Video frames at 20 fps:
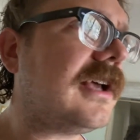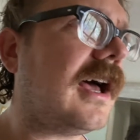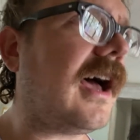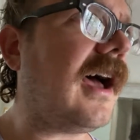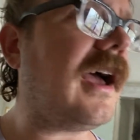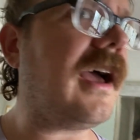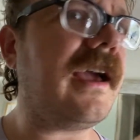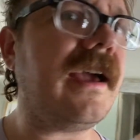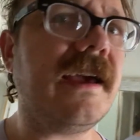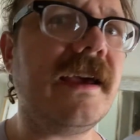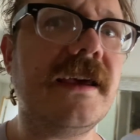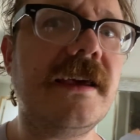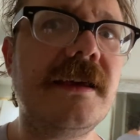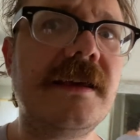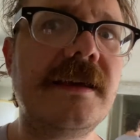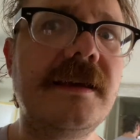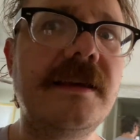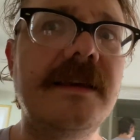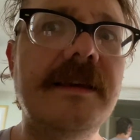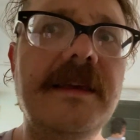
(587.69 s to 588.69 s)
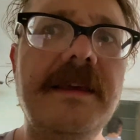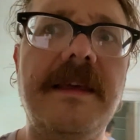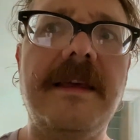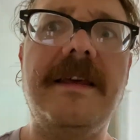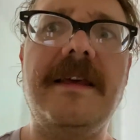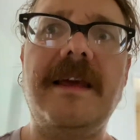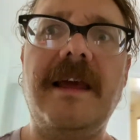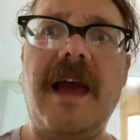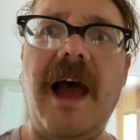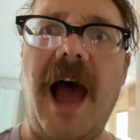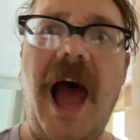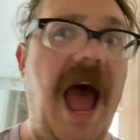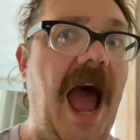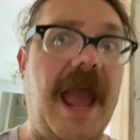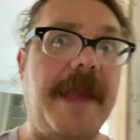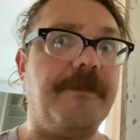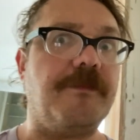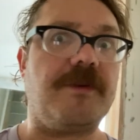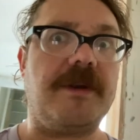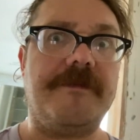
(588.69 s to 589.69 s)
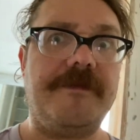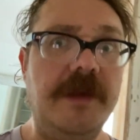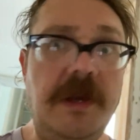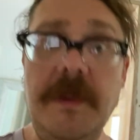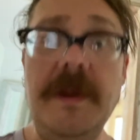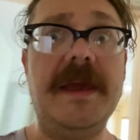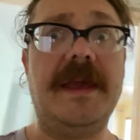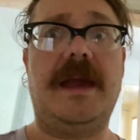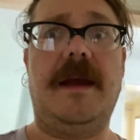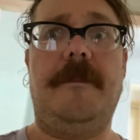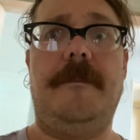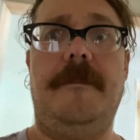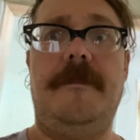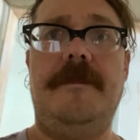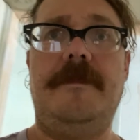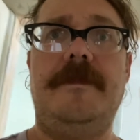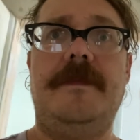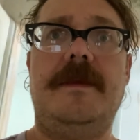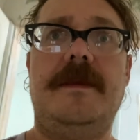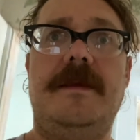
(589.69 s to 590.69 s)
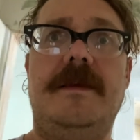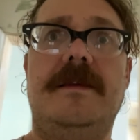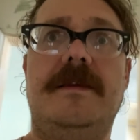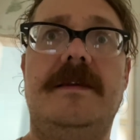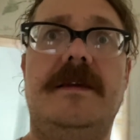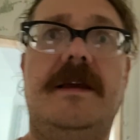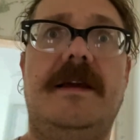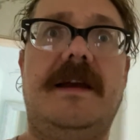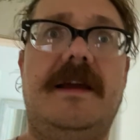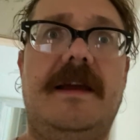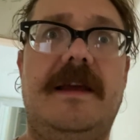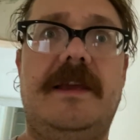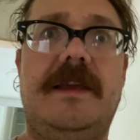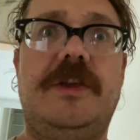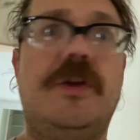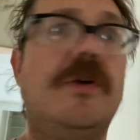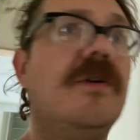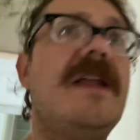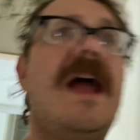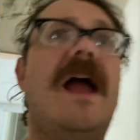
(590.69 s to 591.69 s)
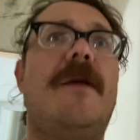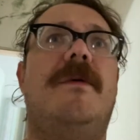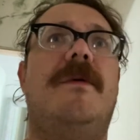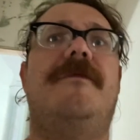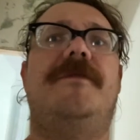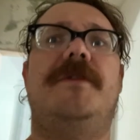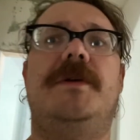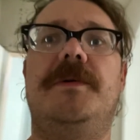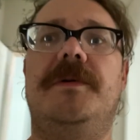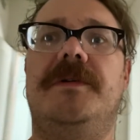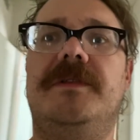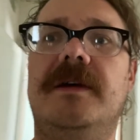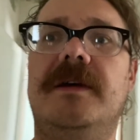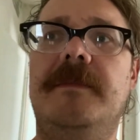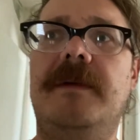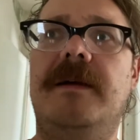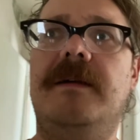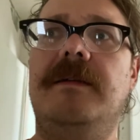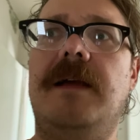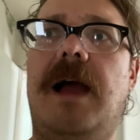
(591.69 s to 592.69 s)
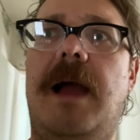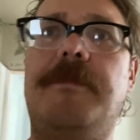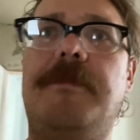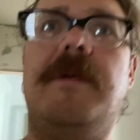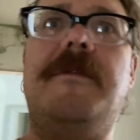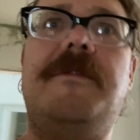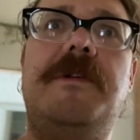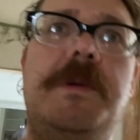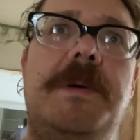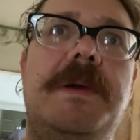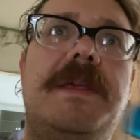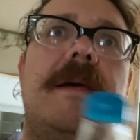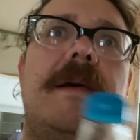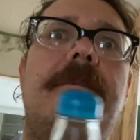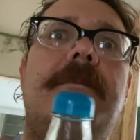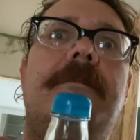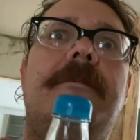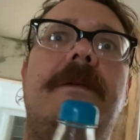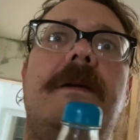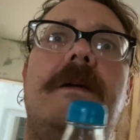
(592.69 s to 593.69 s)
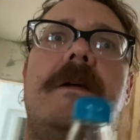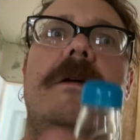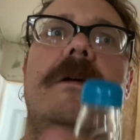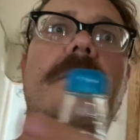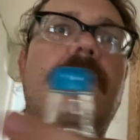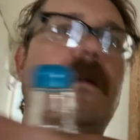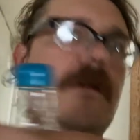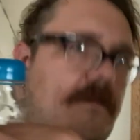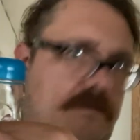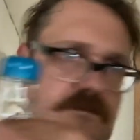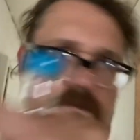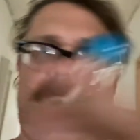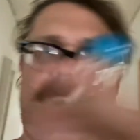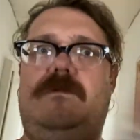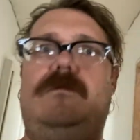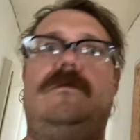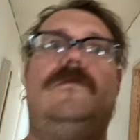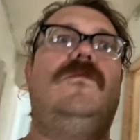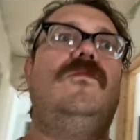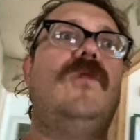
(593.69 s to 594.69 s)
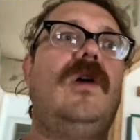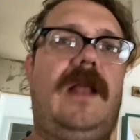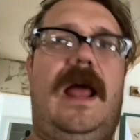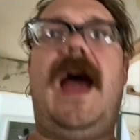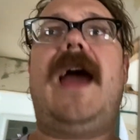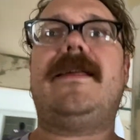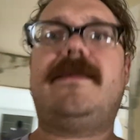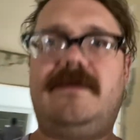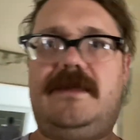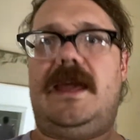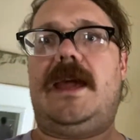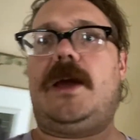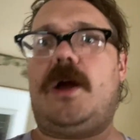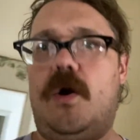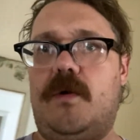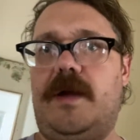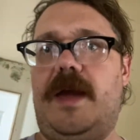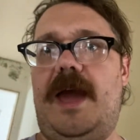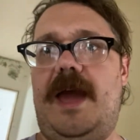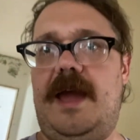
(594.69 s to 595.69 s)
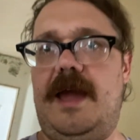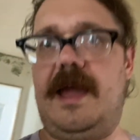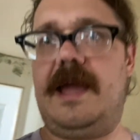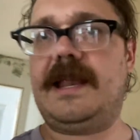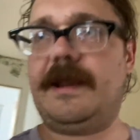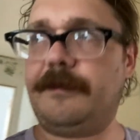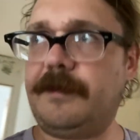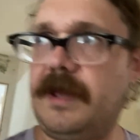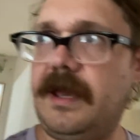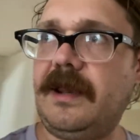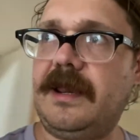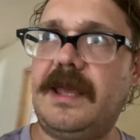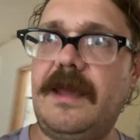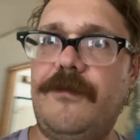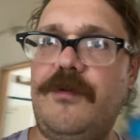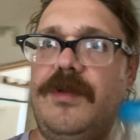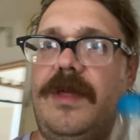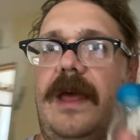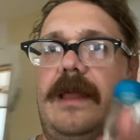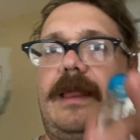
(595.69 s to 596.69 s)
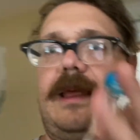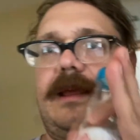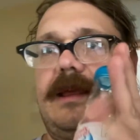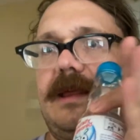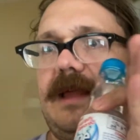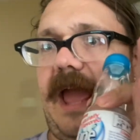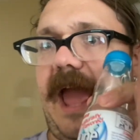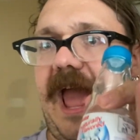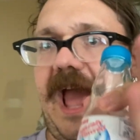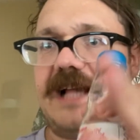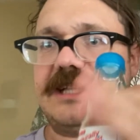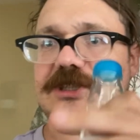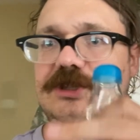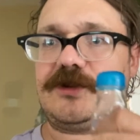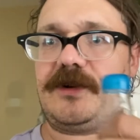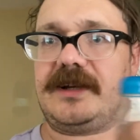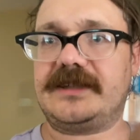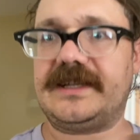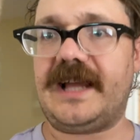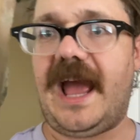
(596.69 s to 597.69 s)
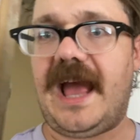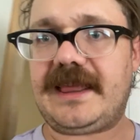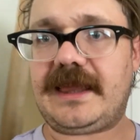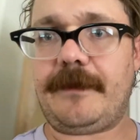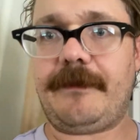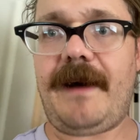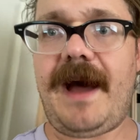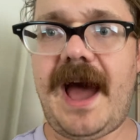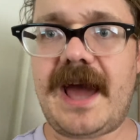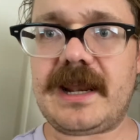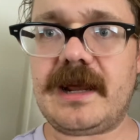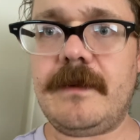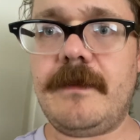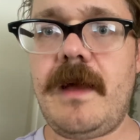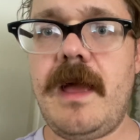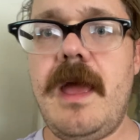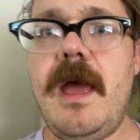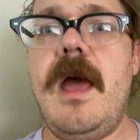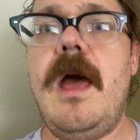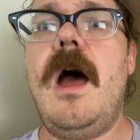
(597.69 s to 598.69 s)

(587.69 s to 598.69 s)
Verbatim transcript: I, I'm reviewing them. Uh, you're not reviewing them. I'm reviewing them what I think, okay? And I'm going to give you that like asterisk at the bottom.